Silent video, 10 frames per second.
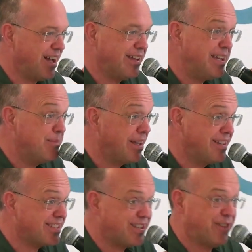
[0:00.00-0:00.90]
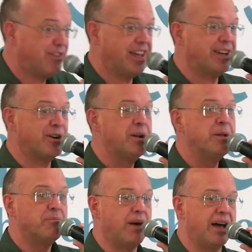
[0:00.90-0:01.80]
email you stuff later.
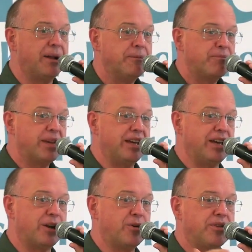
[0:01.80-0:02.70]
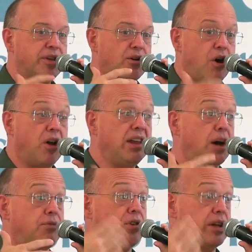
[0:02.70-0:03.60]
But, you know, they're all
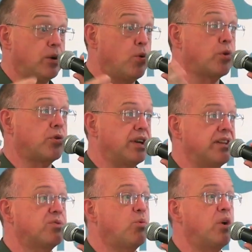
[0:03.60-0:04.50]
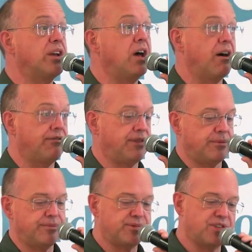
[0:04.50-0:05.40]
helpful, and order is one of
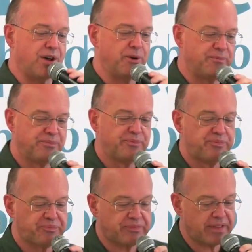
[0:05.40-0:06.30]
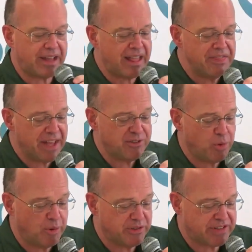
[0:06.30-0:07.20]
them. So that's
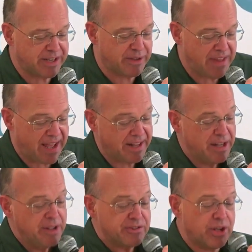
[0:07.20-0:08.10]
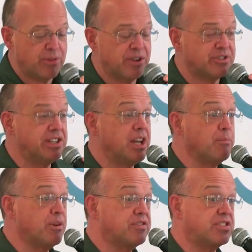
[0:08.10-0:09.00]
what we'll say on that. So there's a
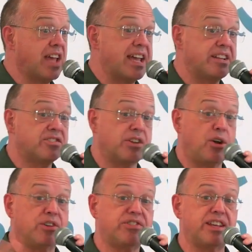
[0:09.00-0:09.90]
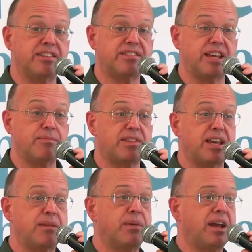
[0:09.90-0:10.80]
number of sayings that all say the same
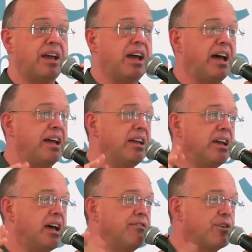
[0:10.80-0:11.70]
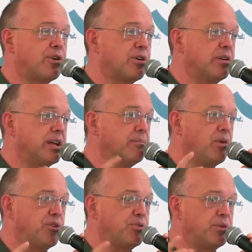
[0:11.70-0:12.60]
thing, but I've heard in
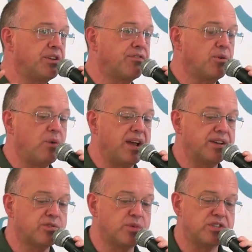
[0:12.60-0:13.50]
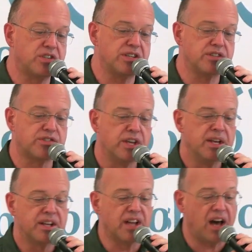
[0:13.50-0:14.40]
multiple different ways, which is
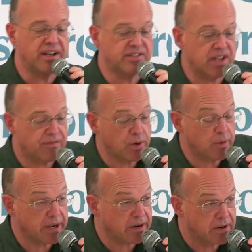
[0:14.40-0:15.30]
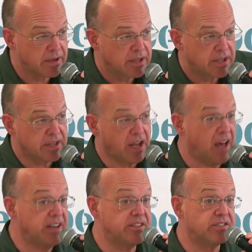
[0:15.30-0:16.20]
God is everywhere.
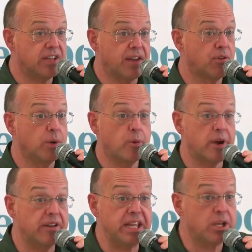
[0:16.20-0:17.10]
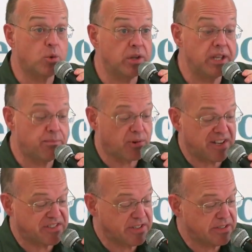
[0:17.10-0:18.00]
God is everywhere equally
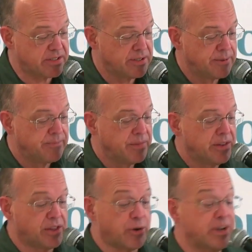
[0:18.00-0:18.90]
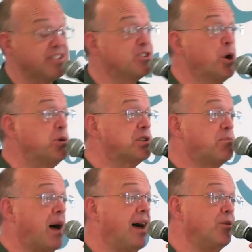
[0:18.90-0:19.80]
present. There is no
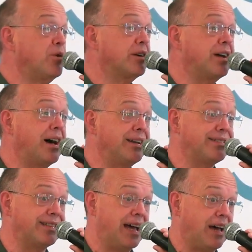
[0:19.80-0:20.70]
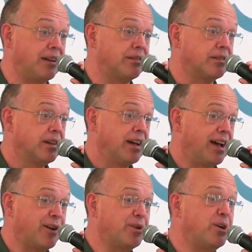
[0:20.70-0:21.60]
spot where God is not.
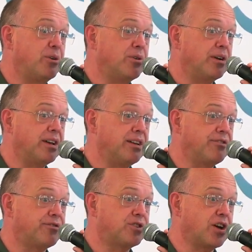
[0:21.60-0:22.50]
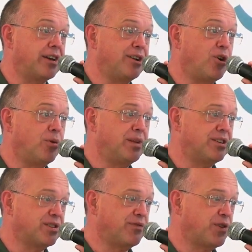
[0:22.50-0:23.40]
I don't know if Johnny Coleman
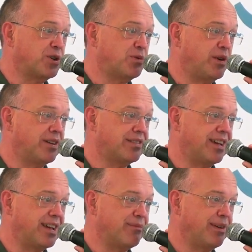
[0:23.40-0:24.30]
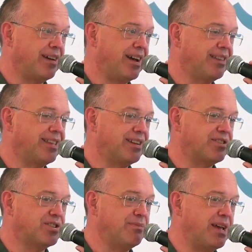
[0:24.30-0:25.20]
is the first one to say it, but I think
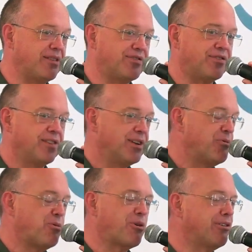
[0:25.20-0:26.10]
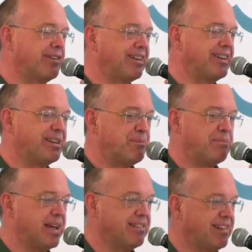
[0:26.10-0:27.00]
she may have worded it the
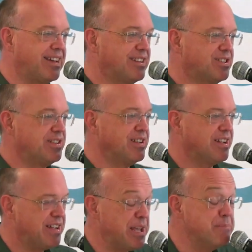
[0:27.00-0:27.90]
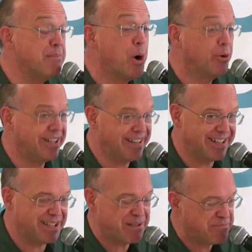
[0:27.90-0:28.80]
best, like she emoted
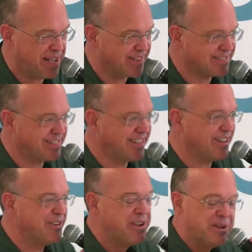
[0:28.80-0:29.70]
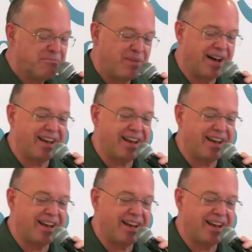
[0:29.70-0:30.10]
it the best, you know. But